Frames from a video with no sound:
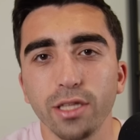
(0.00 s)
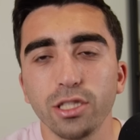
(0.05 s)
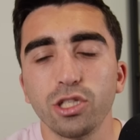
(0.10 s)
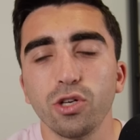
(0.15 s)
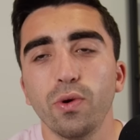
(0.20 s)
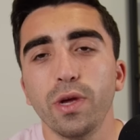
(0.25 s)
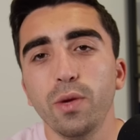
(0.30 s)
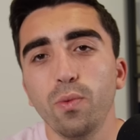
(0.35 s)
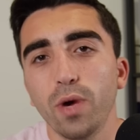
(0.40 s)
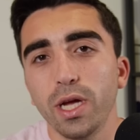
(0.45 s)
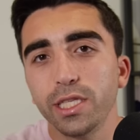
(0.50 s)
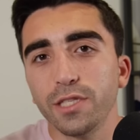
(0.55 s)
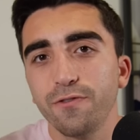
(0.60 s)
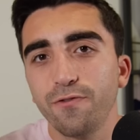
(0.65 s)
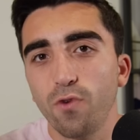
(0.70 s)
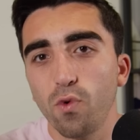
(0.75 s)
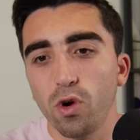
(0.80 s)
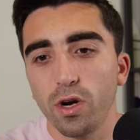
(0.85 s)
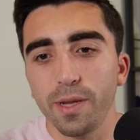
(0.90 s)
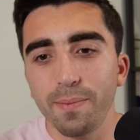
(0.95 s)
So he wins
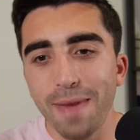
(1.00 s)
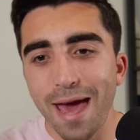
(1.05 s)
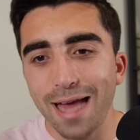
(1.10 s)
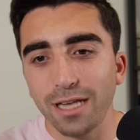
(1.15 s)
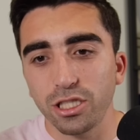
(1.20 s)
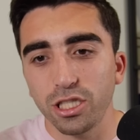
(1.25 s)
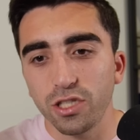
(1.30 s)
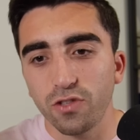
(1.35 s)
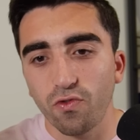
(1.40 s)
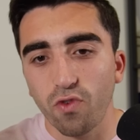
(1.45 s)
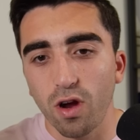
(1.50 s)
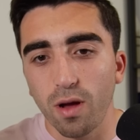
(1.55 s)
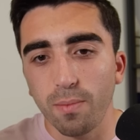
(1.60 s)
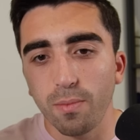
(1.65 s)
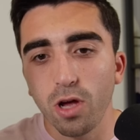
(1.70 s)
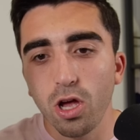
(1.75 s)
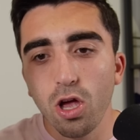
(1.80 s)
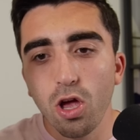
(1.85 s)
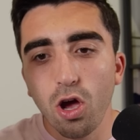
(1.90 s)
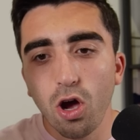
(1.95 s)
40 matches from
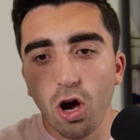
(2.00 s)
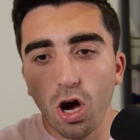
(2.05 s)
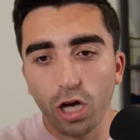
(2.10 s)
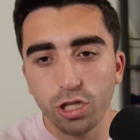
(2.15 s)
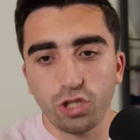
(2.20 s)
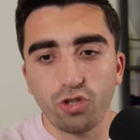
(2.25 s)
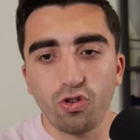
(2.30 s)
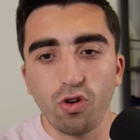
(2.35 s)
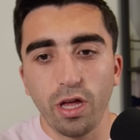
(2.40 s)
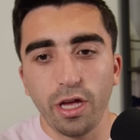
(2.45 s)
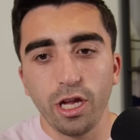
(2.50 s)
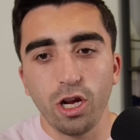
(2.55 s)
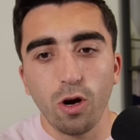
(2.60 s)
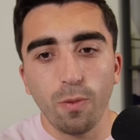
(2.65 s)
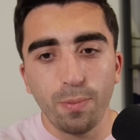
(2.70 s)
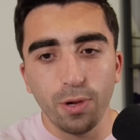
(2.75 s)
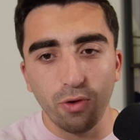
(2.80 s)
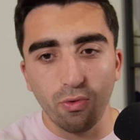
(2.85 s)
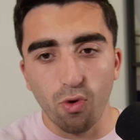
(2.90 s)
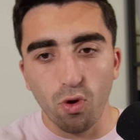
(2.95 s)
Australian
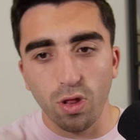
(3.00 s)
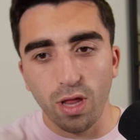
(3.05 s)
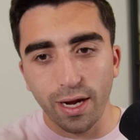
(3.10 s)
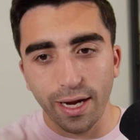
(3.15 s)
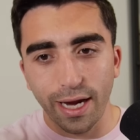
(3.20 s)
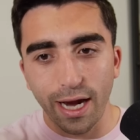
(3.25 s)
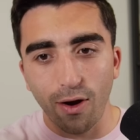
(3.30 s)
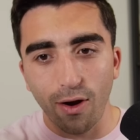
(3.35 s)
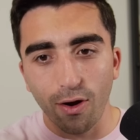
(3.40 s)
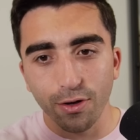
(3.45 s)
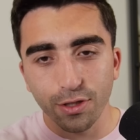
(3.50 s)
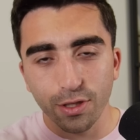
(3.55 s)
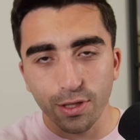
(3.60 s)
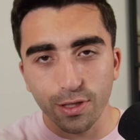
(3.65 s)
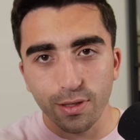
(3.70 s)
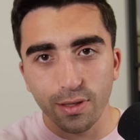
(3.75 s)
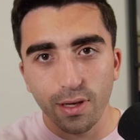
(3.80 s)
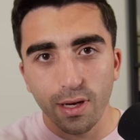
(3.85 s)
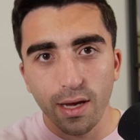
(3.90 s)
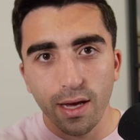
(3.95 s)
Open to Roland Garros,
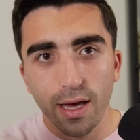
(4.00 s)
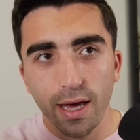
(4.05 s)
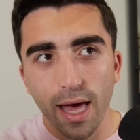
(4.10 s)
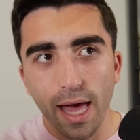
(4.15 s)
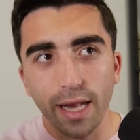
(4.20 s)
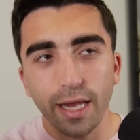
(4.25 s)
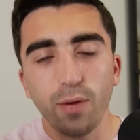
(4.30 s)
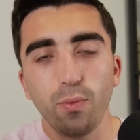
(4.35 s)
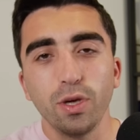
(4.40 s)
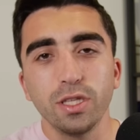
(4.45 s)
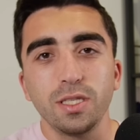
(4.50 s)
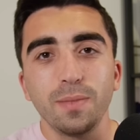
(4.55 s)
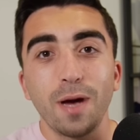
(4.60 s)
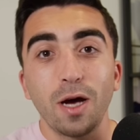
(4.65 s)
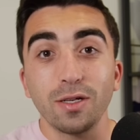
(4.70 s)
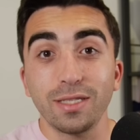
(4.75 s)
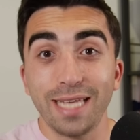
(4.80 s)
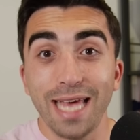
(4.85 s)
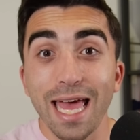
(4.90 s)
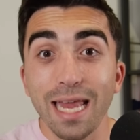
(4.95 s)
and he wins
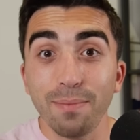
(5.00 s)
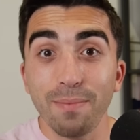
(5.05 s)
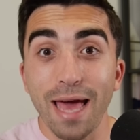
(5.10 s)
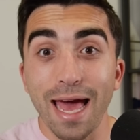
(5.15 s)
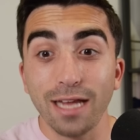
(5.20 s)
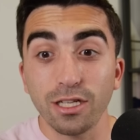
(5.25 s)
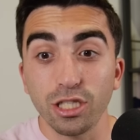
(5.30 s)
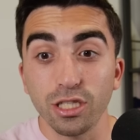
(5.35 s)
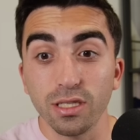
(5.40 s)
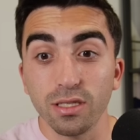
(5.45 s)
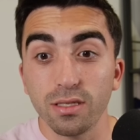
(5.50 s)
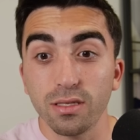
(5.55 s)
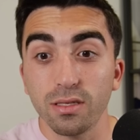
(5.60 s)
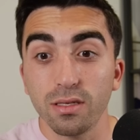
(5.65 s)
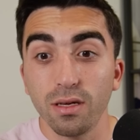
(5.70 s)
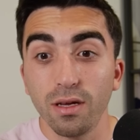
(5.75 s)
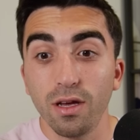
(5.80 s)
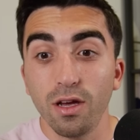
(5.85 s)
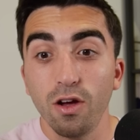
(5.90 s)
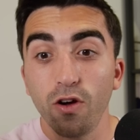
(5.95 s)
about 10 matches
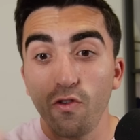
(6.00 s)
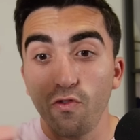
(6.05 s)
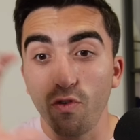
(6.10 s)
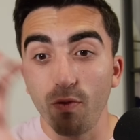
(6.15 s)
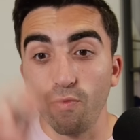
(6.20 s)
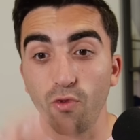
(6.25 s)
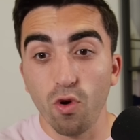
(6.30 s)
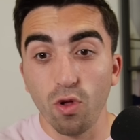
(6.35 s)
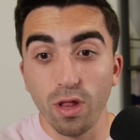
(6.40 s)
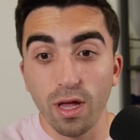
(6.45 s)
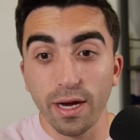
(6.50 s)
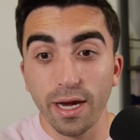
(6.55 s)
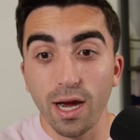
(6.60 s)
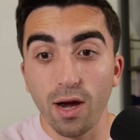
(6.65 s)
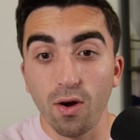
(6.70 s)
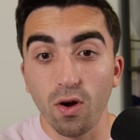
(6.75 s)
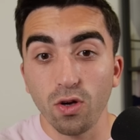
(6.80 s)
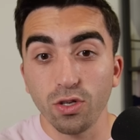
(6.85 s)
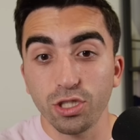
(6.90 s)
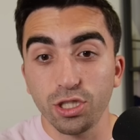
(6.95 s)
from Roland
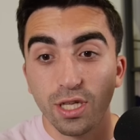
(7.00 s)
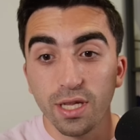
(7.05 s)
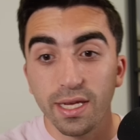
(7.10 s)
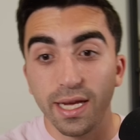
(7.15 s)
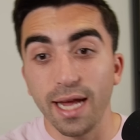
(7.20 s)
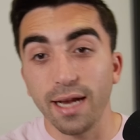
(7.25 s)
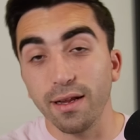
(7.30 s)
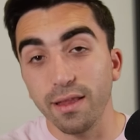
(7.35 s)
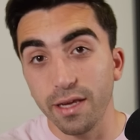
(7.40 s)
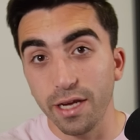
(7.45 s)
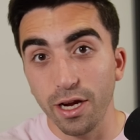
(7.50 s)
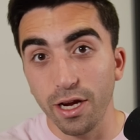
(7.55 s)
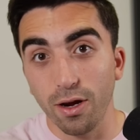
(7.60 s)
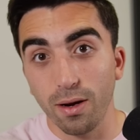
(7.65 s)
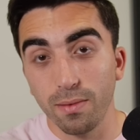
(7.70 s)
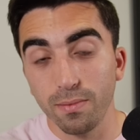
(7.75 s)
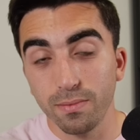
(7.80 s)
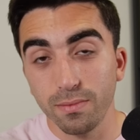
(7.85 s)
Garros to the end of the year.